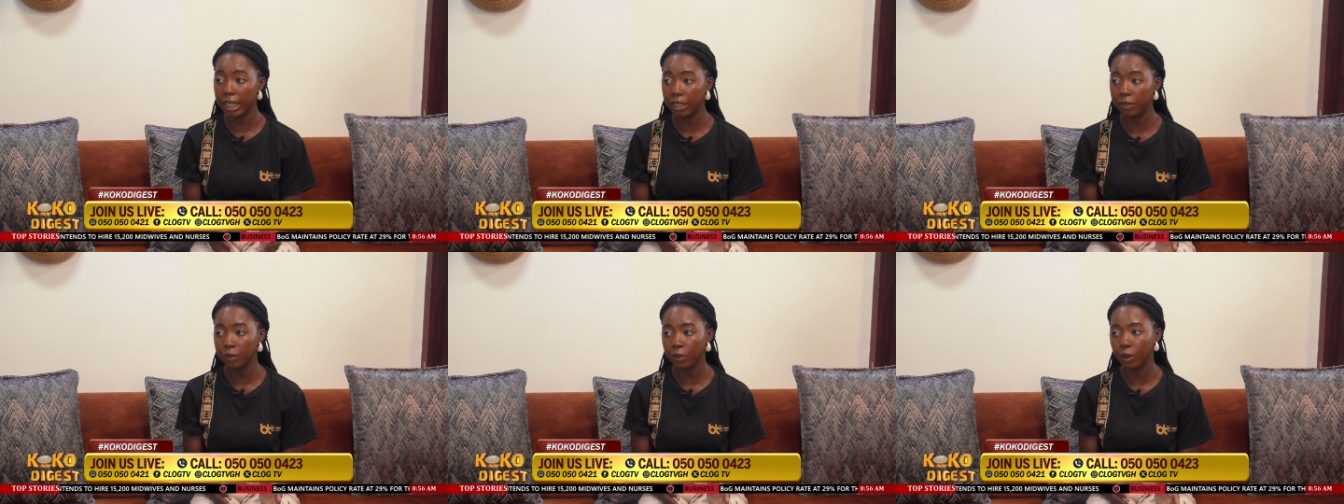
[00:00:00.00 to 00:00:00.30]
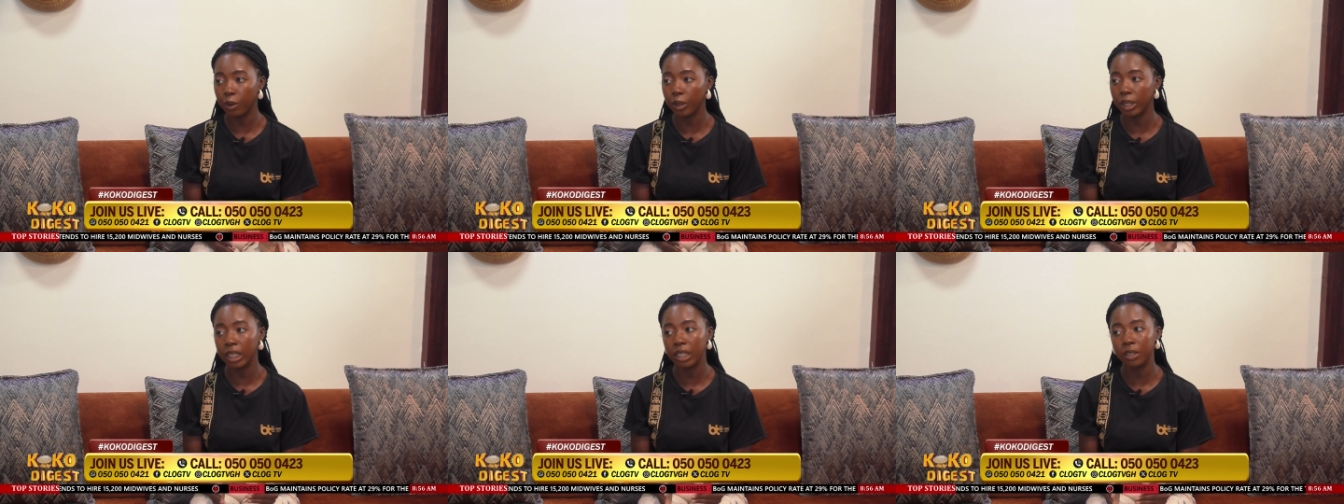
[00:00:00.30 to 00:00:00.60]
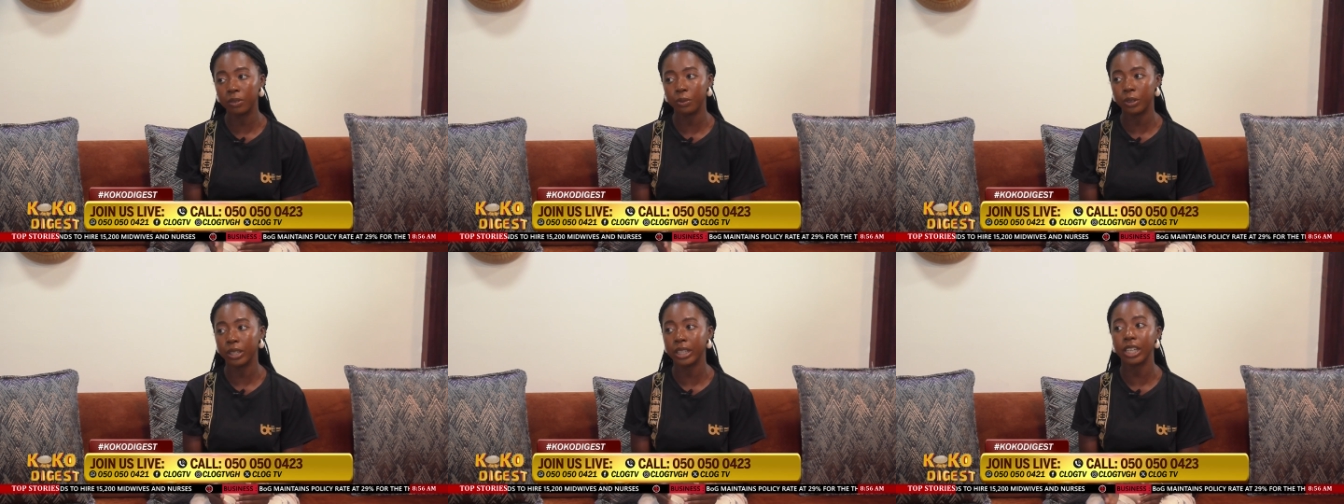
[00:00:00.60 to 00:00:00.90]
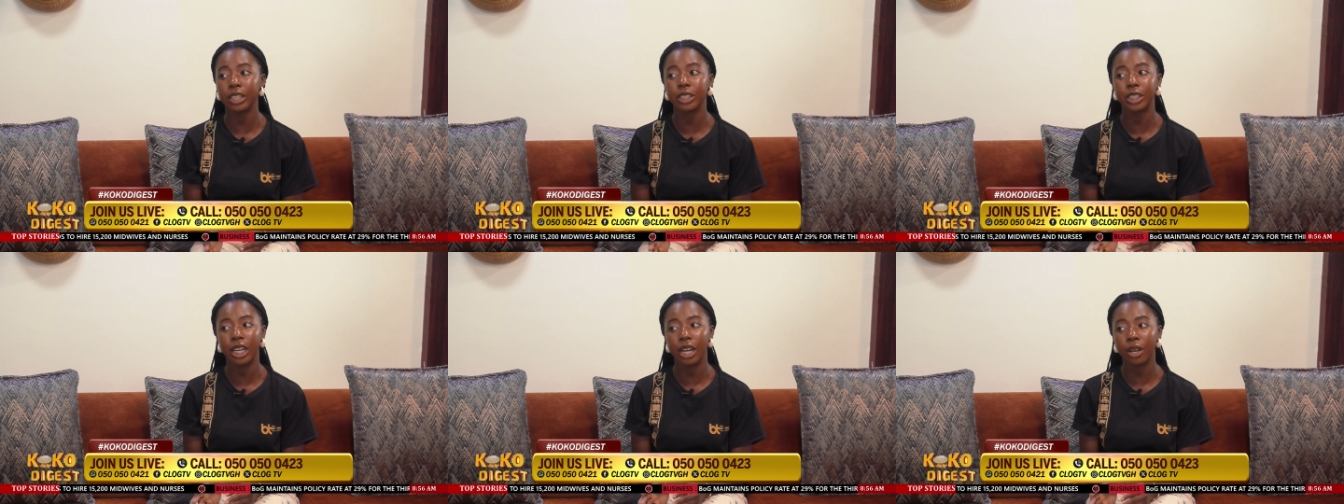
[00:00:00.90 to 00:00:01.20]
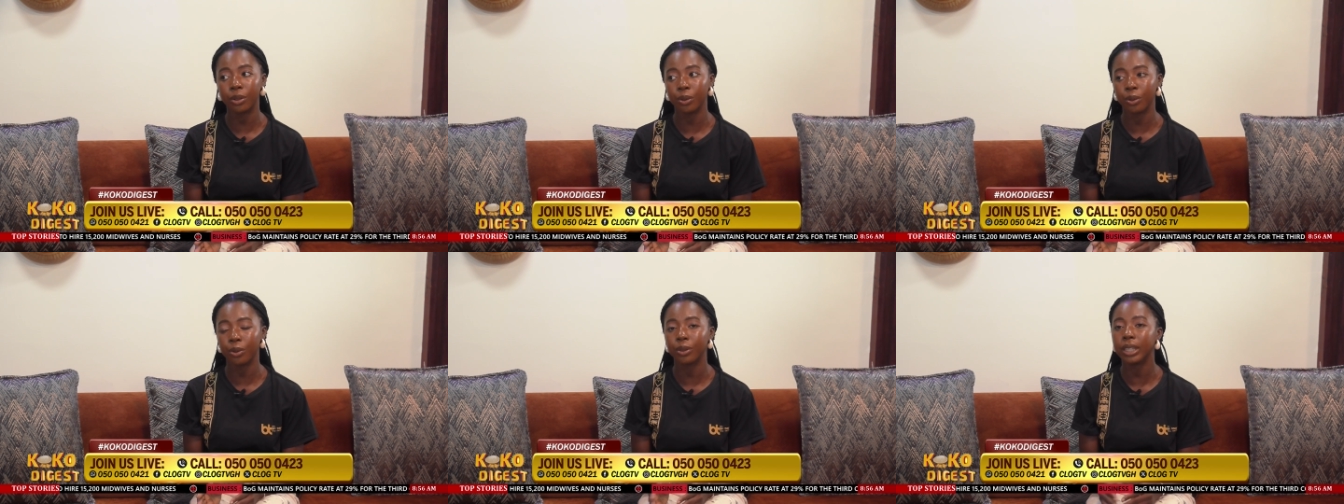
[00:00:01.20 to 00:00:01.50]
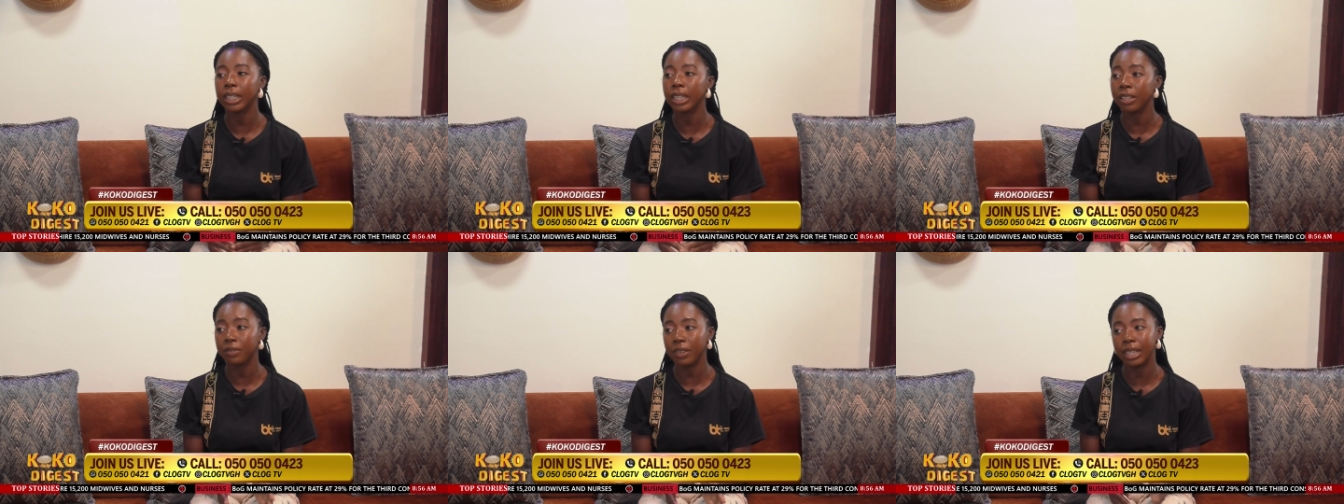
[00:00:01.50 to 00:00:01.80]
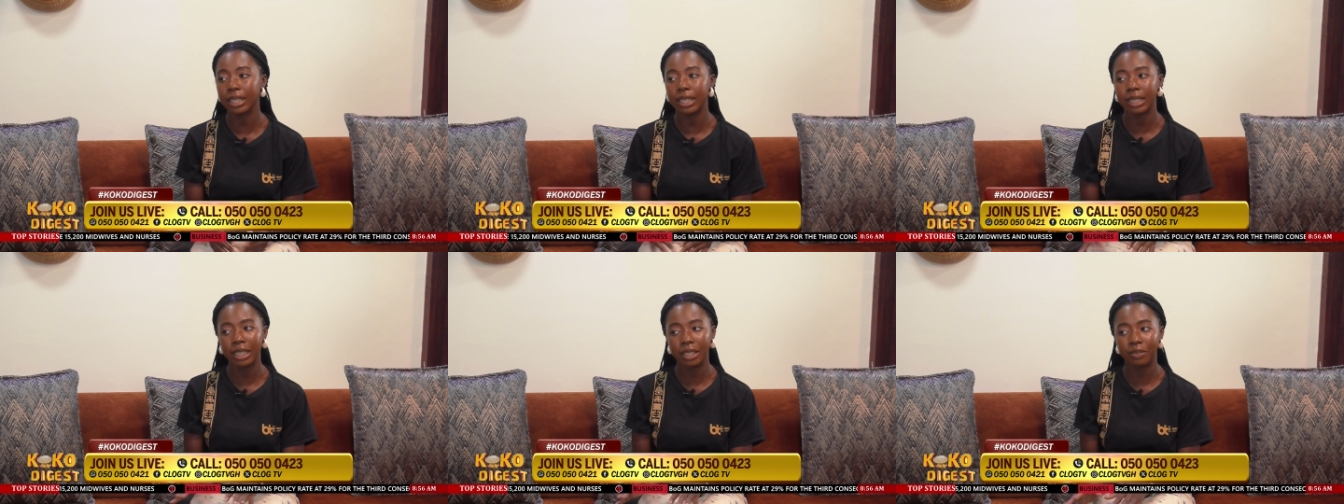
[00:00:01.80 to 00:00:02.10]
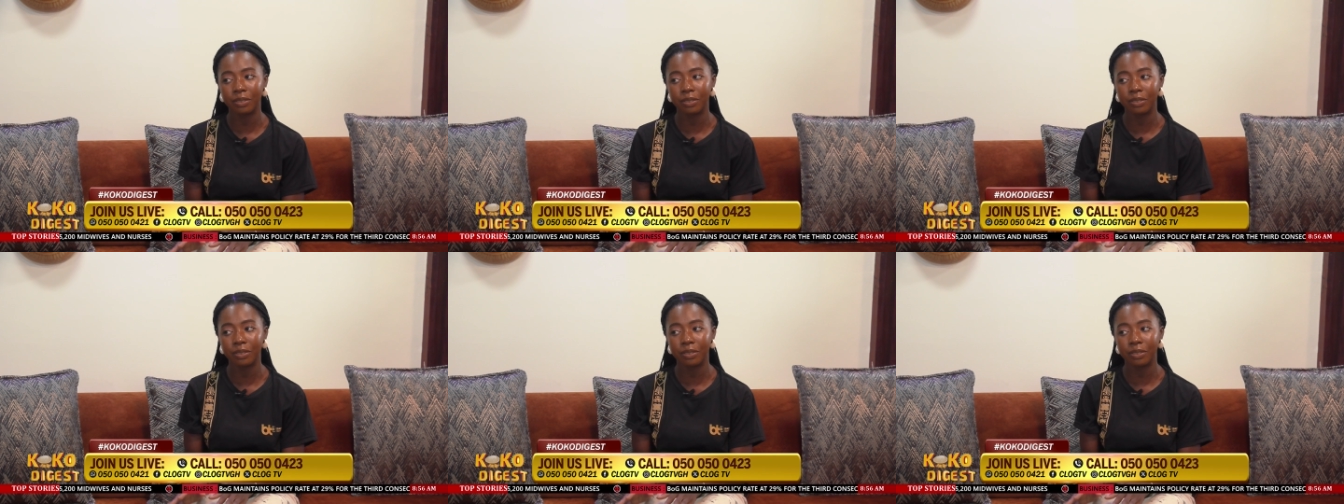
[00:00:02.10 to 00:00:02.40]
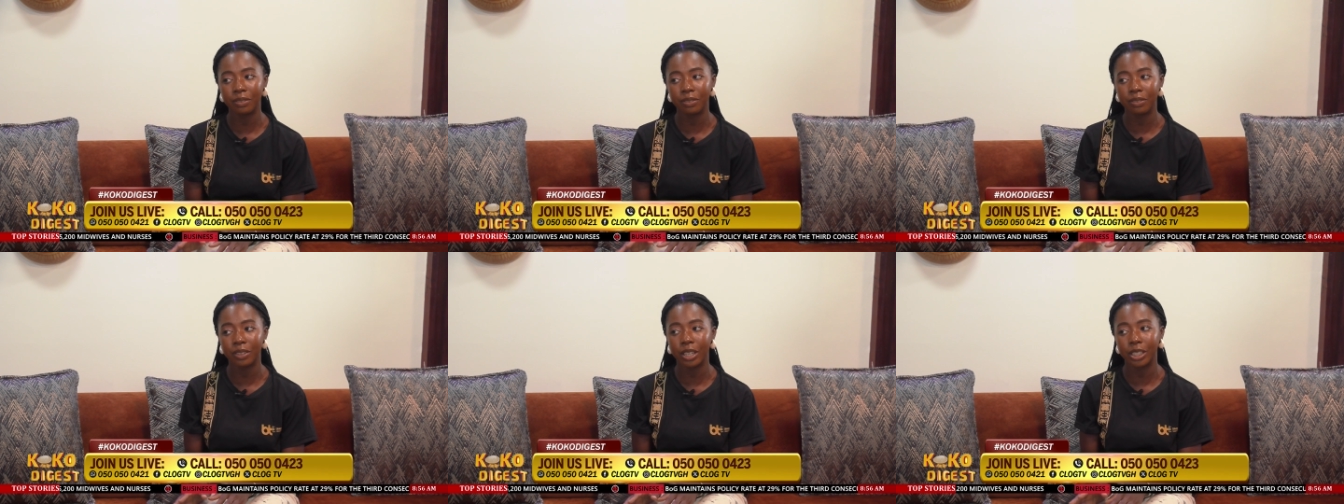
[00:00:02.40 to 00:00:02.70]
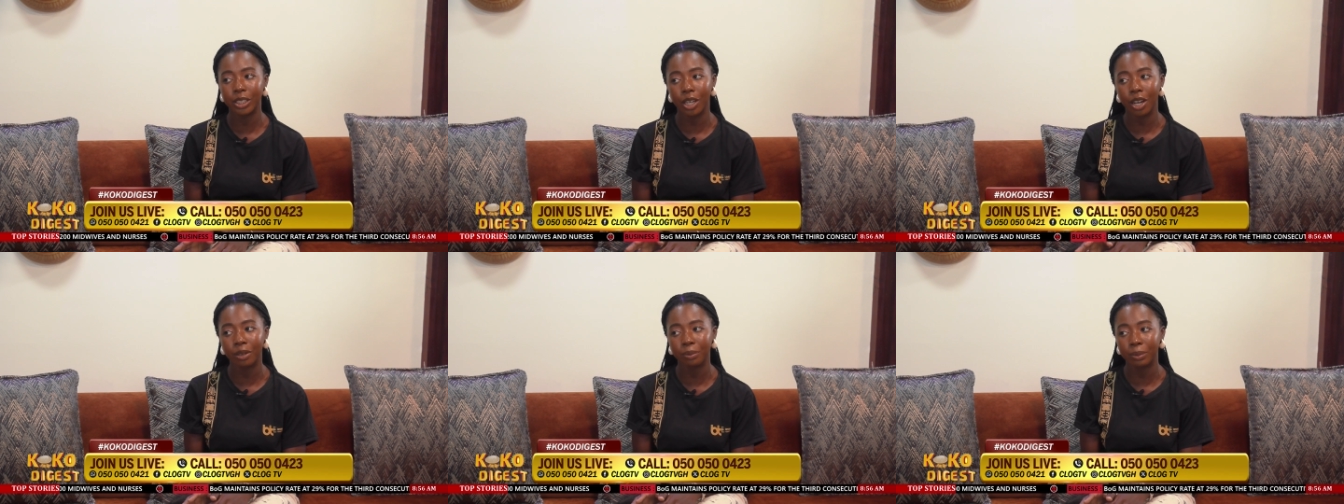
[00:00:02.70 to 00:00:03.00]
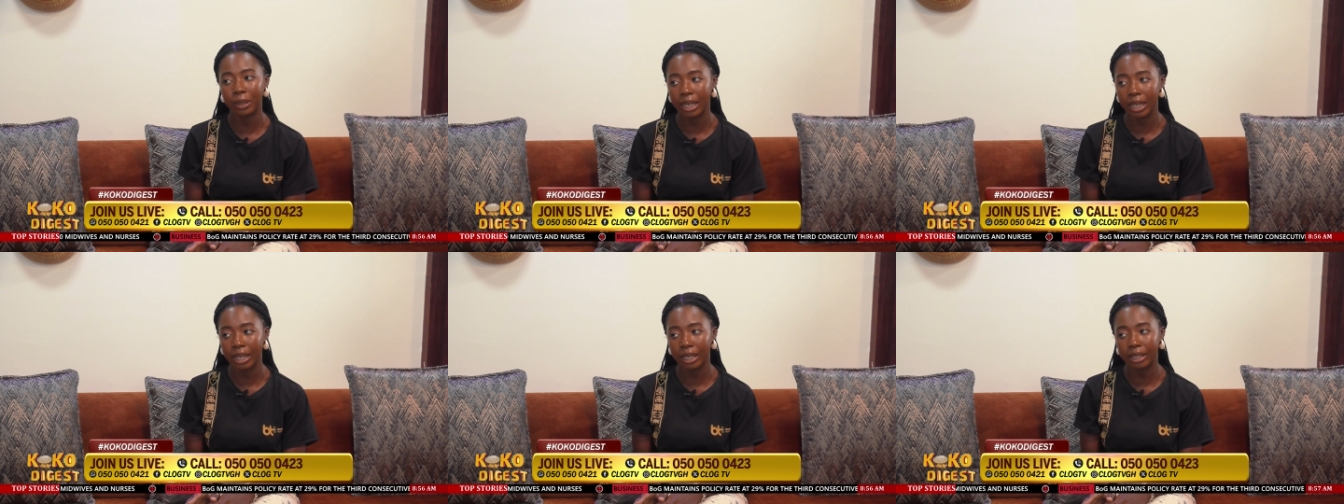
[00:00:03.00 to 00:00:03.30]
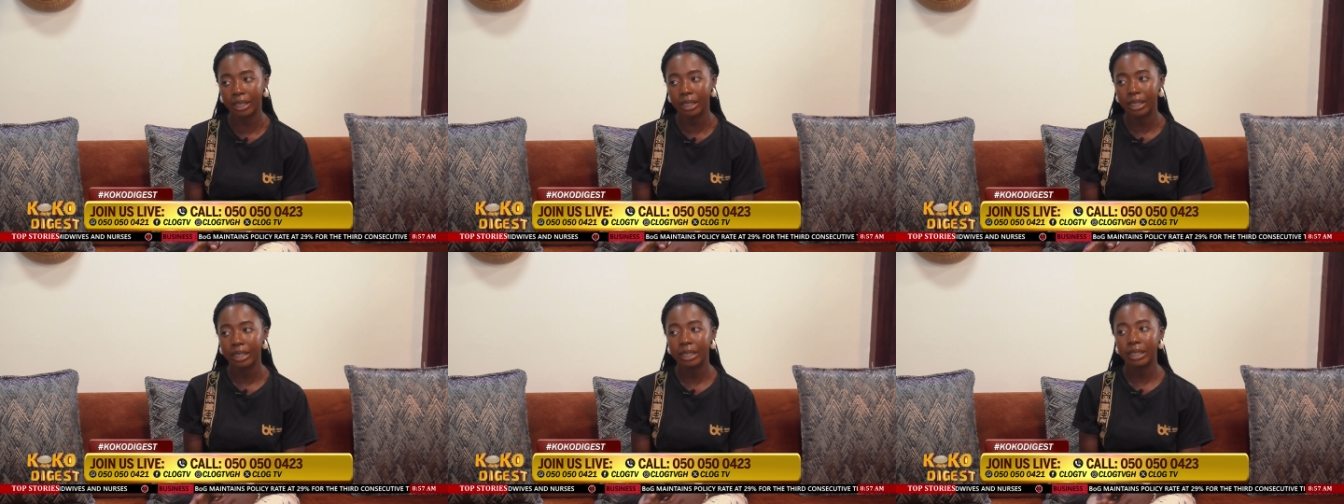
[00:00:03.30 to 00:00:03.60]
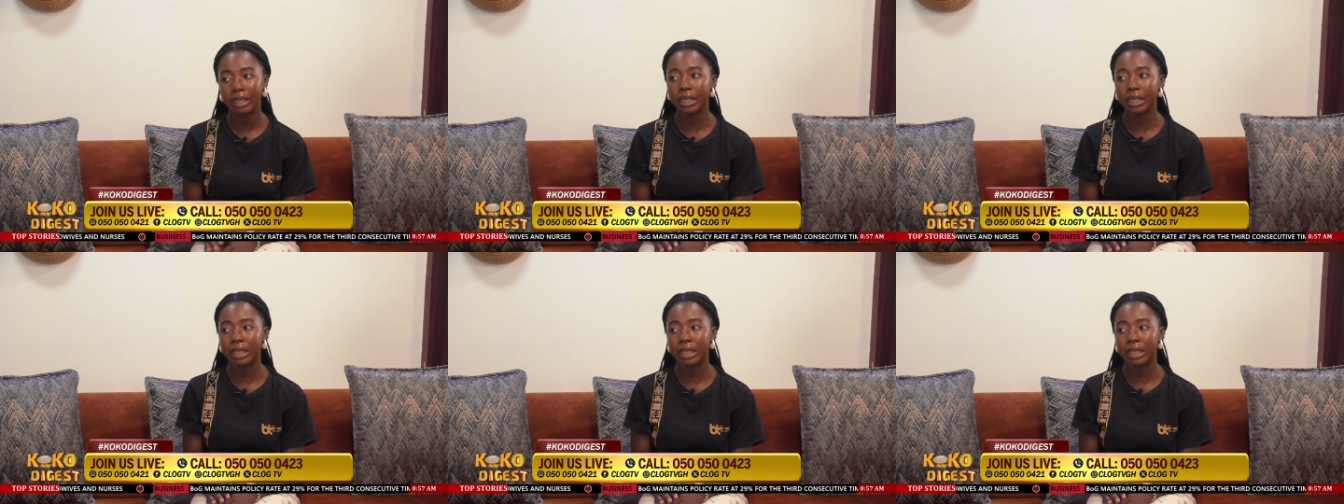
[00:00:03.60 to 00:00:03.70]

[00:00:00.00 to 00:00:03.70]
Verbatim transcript: leave or leave with the child or okay. leave and then leave the child behind.